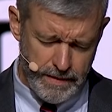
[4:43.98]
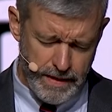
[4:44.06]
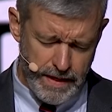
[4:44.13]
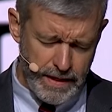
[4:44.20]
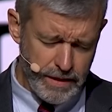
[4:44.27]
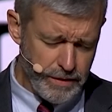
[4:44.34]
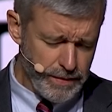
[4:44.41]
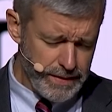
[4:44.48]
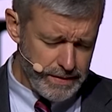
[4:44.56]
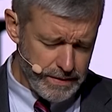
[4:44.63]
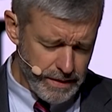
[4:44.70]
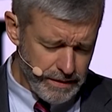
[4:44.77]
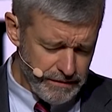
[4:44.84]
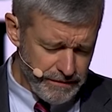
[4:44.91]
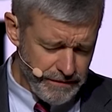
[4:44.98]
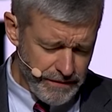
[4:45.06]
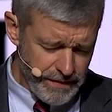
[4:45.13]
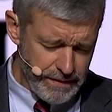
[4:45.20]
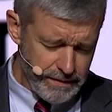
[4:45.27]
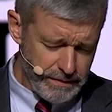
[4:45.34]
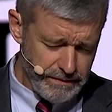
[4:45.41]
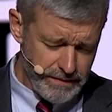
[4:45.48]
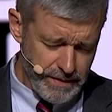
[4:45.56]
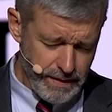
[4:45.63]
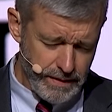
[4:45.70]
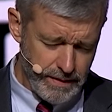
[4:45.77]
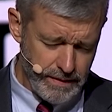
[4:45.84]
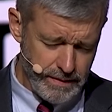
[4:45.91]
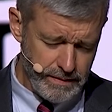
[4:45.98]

Increase our fear of Thee.